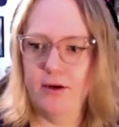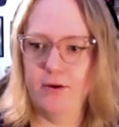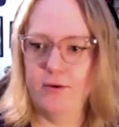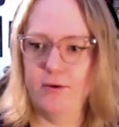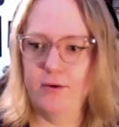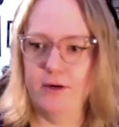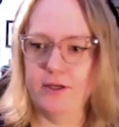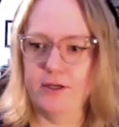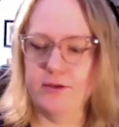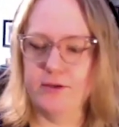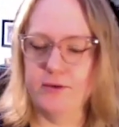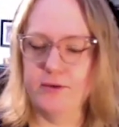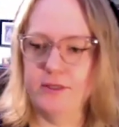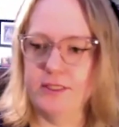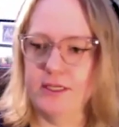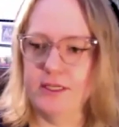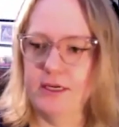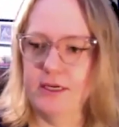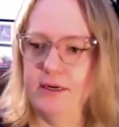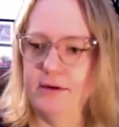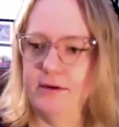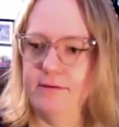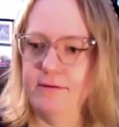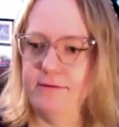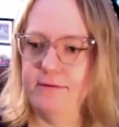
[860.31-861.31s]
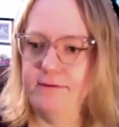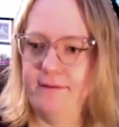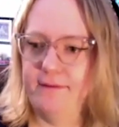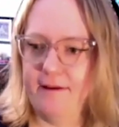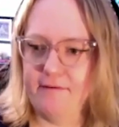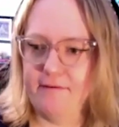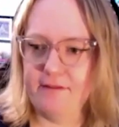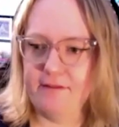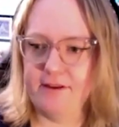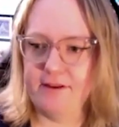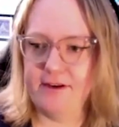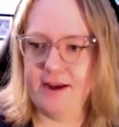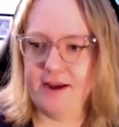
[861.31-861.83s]
which was a
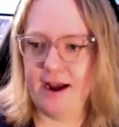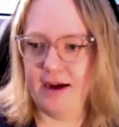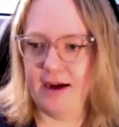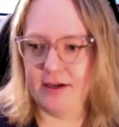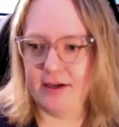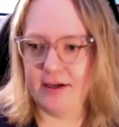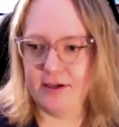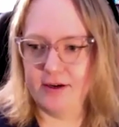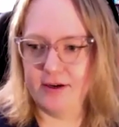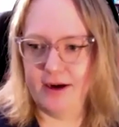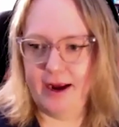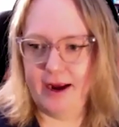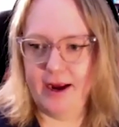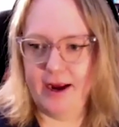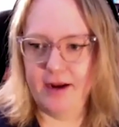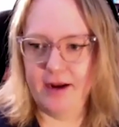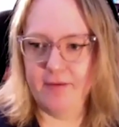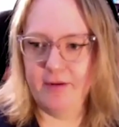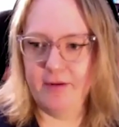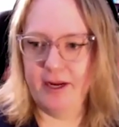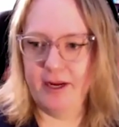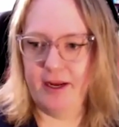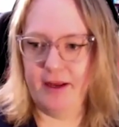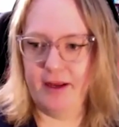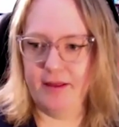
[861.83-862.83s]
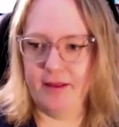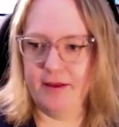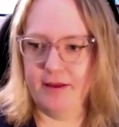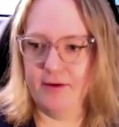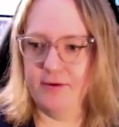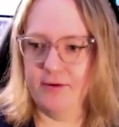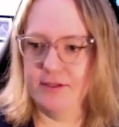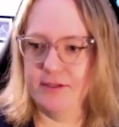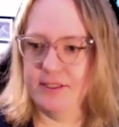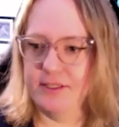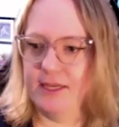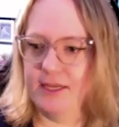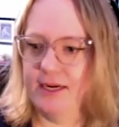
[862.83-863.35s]
Fifth Doctor enemy that
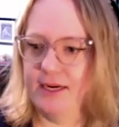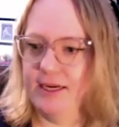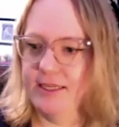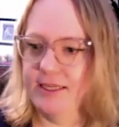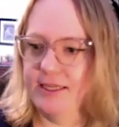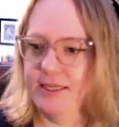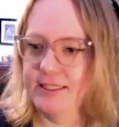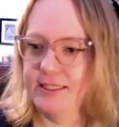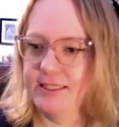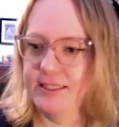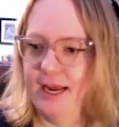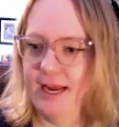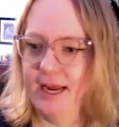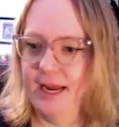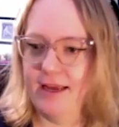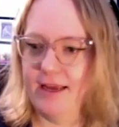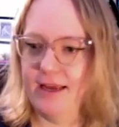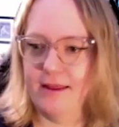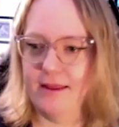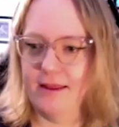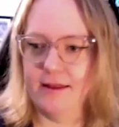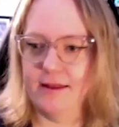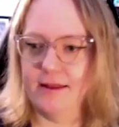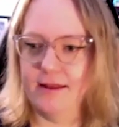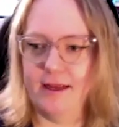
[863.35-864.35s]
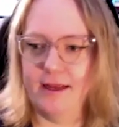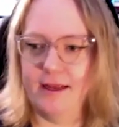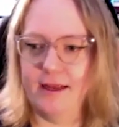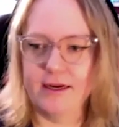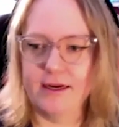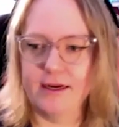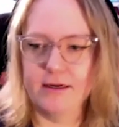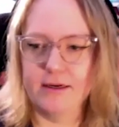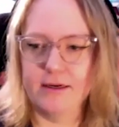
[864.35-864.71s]
was like a snake that like